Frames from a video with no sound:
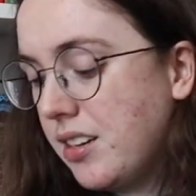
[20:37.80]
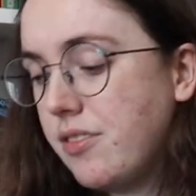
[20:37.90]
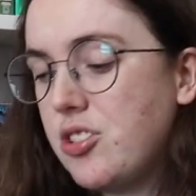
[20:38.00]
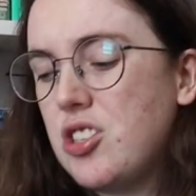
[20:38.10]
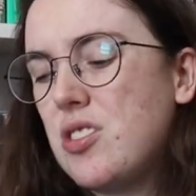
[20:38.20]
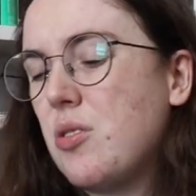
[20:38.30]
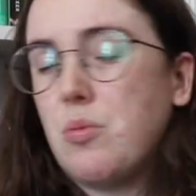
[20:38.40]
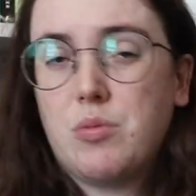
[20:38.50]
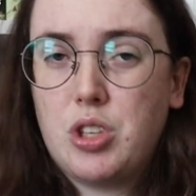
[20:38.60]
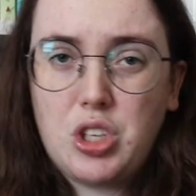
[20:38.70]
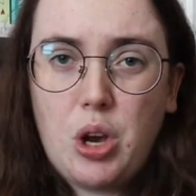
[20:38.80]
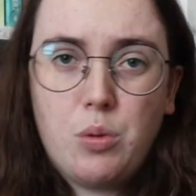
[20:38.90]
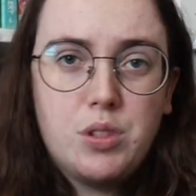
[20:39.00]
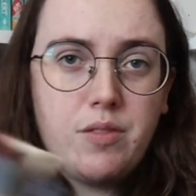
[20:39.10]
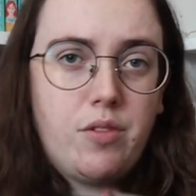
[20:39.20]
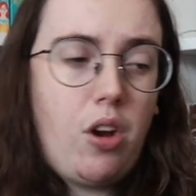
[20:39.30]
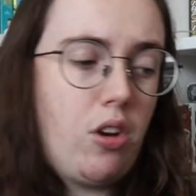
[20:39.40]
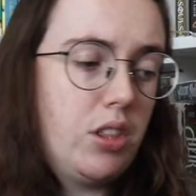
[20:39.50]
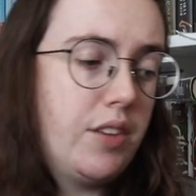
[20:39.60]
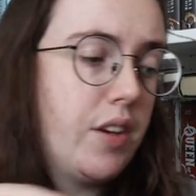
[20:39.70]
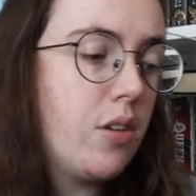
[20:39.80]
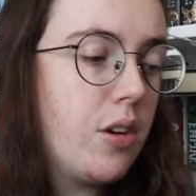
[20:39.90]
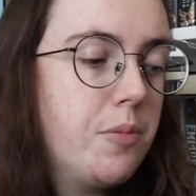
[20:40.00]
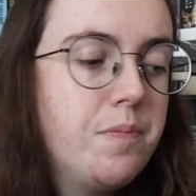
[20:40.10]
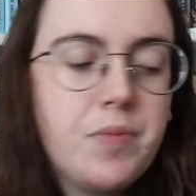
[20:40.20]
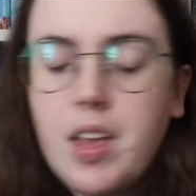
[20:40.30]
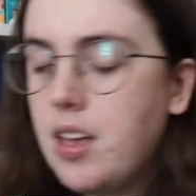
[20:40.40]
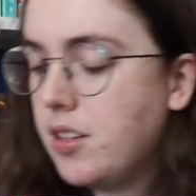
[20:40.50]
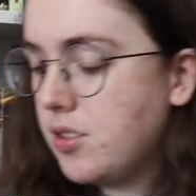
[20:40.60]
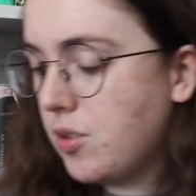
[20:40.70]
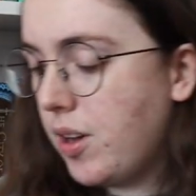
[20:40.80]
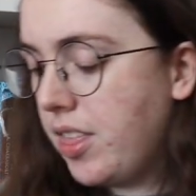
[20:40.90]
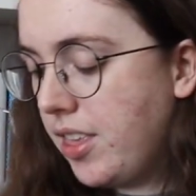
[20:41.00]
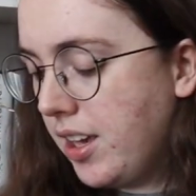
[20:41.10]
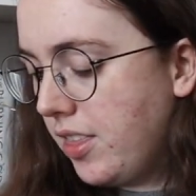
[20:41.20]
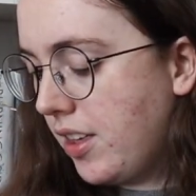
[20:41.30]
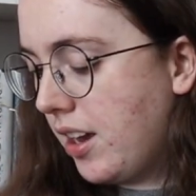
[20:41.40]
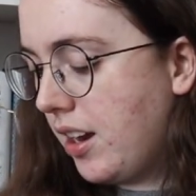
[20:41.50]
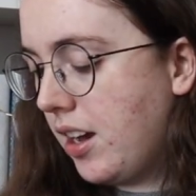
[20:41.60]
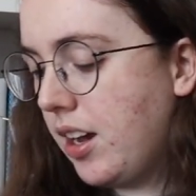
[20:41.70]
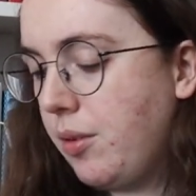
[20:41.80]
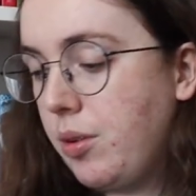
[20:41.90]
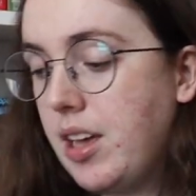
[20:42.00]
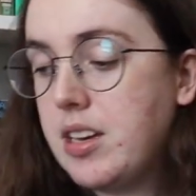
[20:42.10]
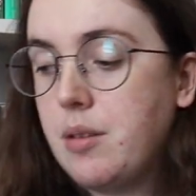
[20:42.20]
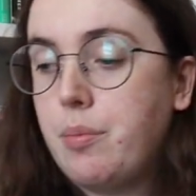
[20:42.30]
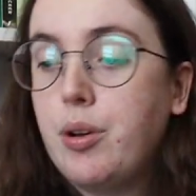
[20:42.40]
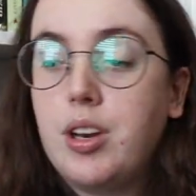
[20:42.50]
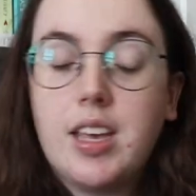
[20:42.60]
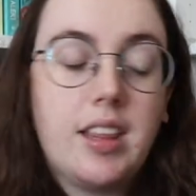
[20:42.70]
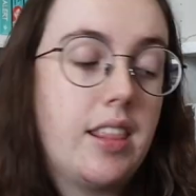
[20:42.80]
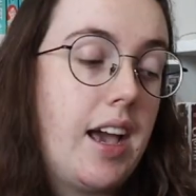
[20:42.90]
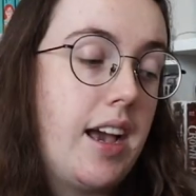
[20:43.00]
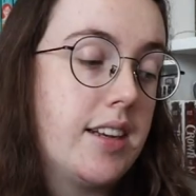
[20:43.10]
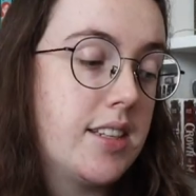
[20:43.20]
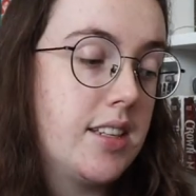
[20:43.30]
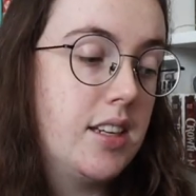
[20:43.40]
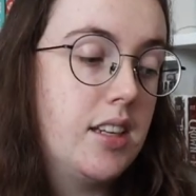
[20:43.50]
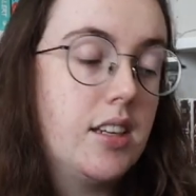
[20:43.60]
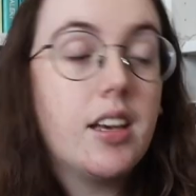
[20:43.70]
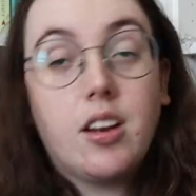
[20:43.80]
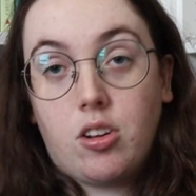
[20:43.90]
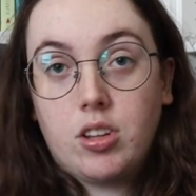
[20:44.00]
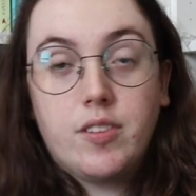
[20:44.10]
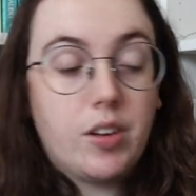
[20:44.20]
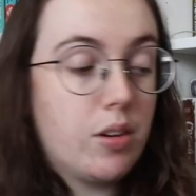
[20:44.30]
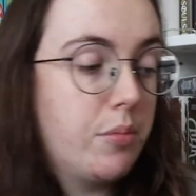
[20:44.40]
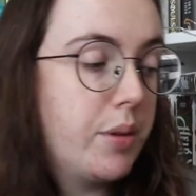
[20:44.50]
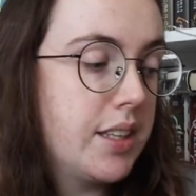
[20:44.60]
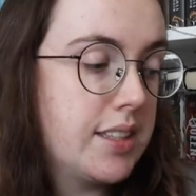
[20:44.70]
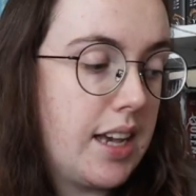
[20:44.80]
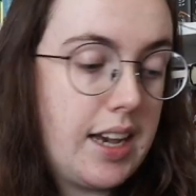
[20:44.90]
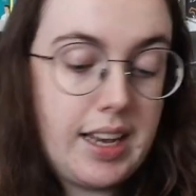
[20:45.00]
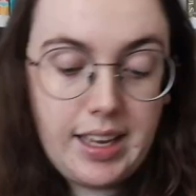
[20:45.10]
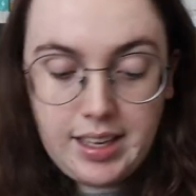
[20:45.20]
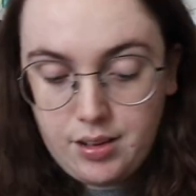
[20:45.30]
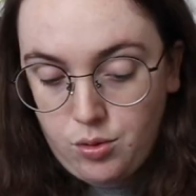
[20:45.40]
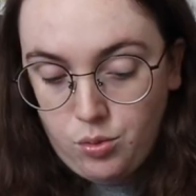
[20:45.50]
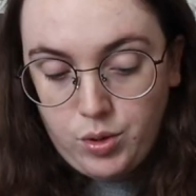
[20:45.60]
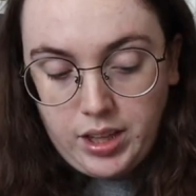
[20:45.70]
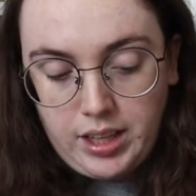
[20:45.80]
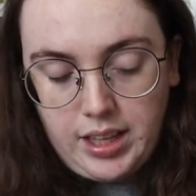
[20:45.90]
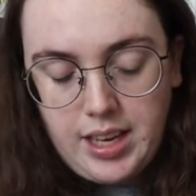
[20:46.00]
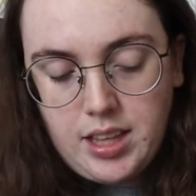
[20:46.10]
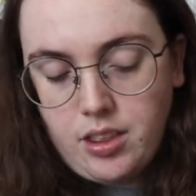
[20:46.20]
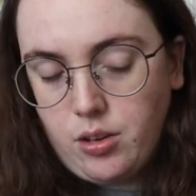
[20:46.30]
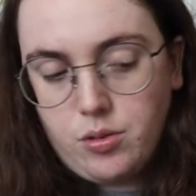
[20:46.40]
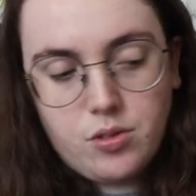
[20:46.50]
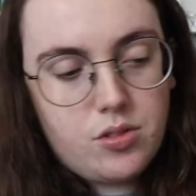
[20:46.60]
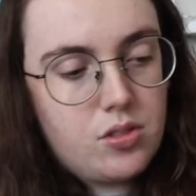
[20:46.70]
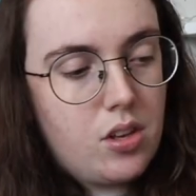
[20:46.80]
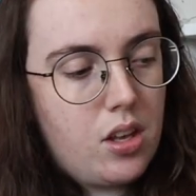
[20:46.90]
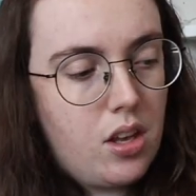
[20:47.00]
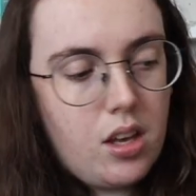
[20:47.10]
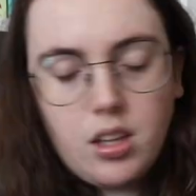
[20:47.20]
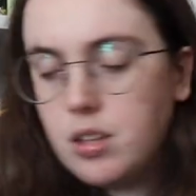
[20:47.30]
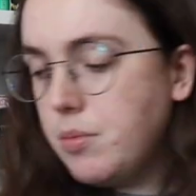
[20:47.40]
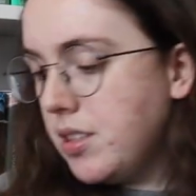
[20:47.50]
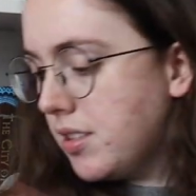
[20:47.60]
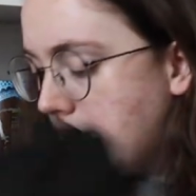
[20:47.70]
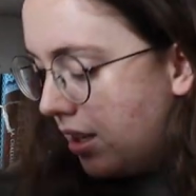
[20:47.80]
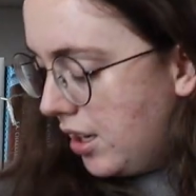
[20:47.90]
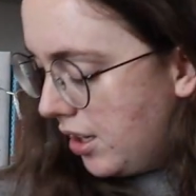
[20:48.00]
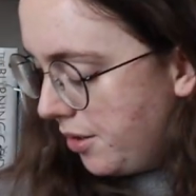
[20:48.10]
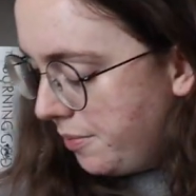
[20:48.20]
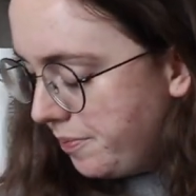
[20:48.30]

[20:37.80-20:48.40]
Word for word: of just the, the tones of our living room. So I think that I will end up putting that in our living room because I really like those. Let me see